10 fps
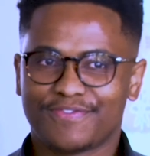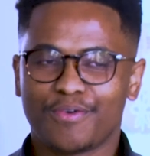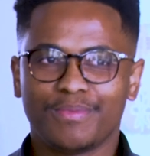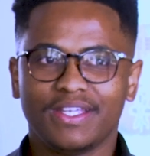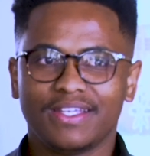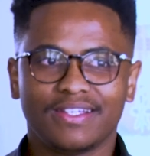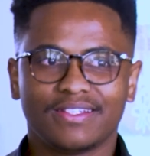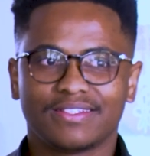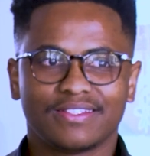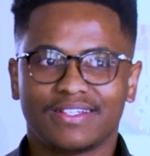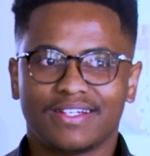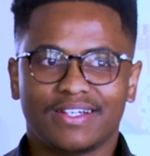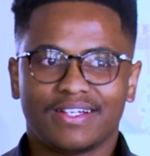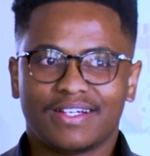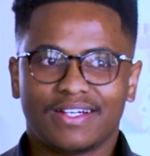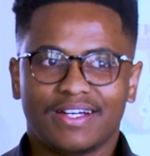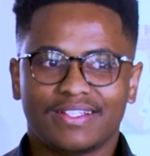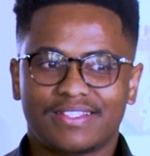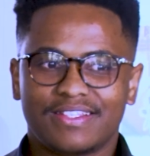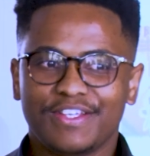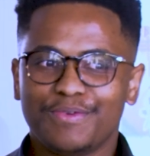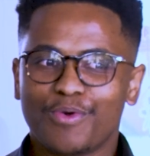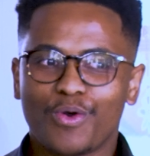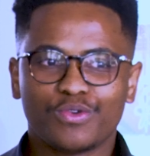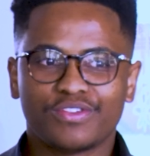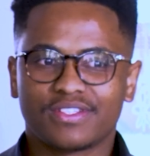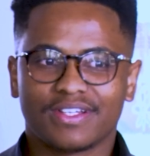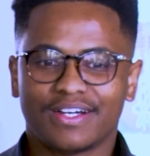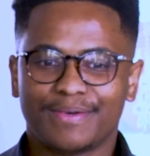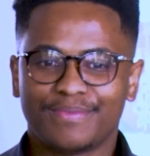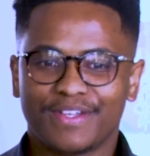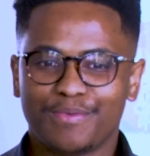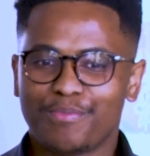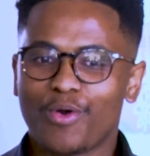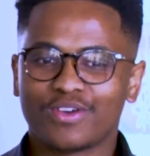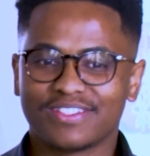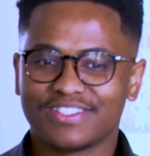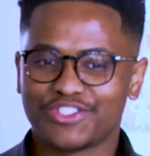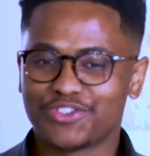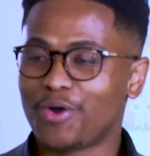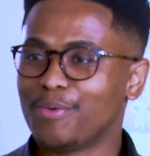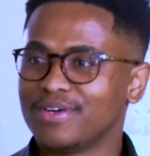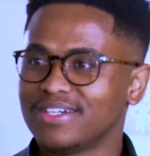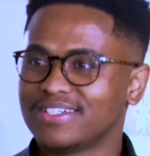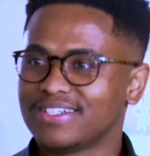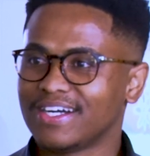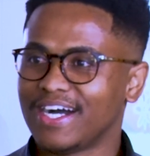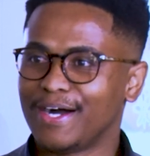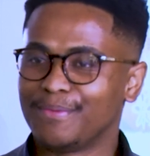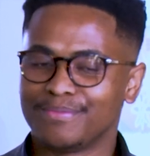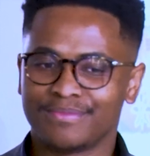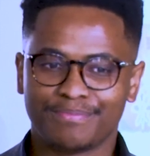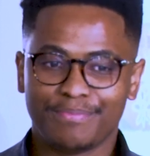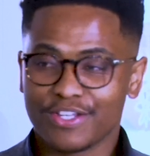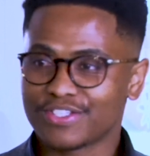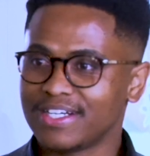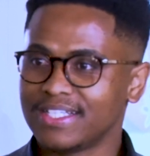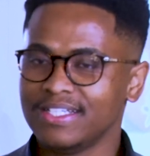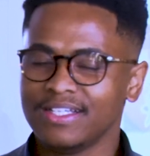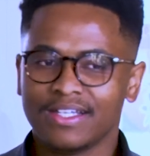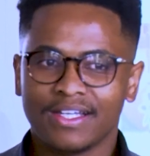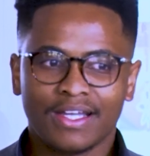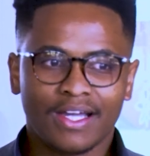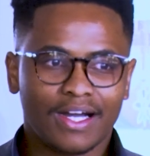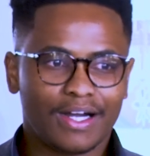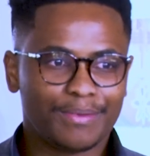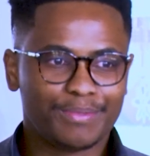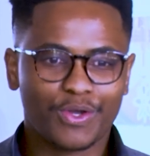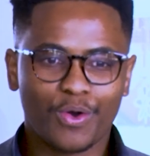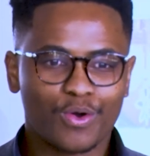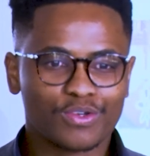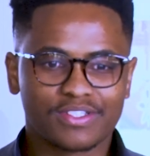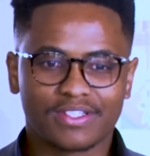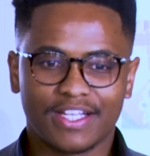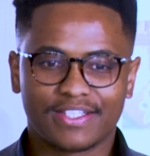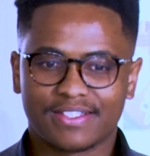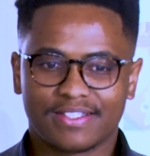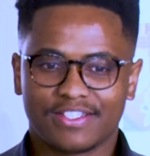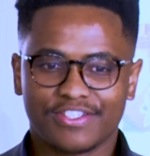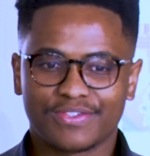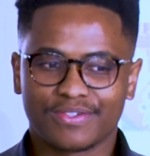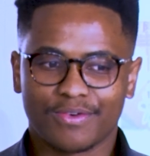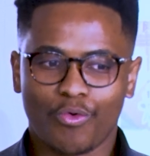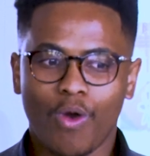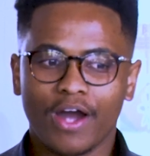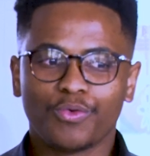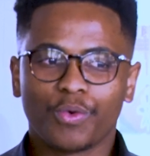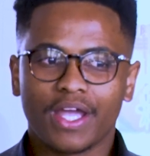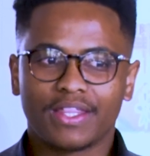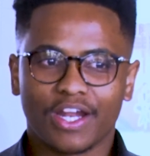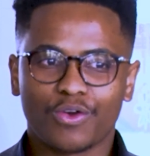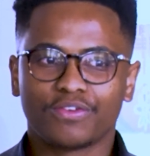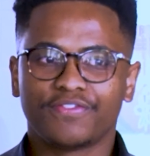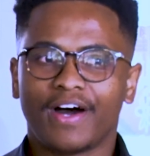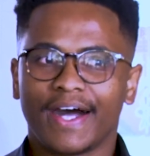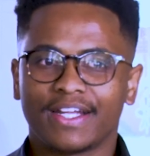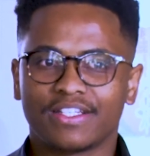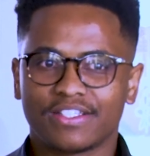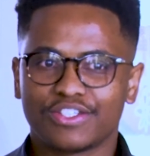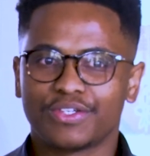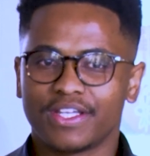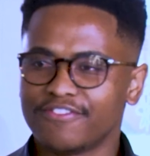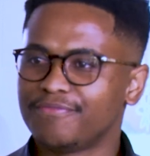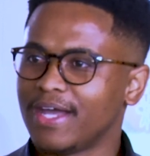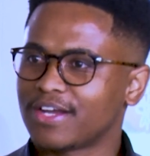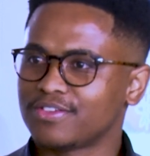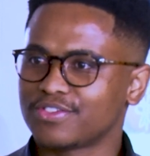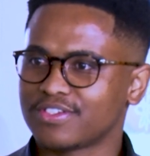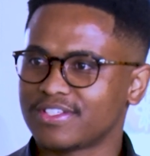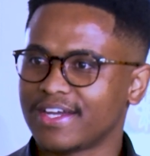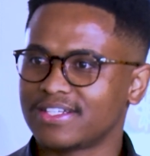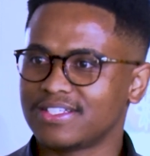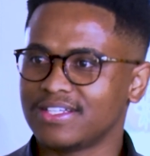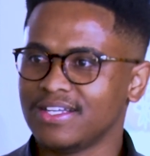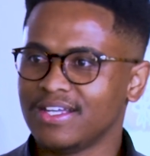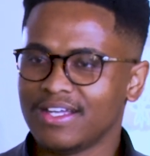for me, it's the most important job personally because it's just one way that I could find to give back to the society.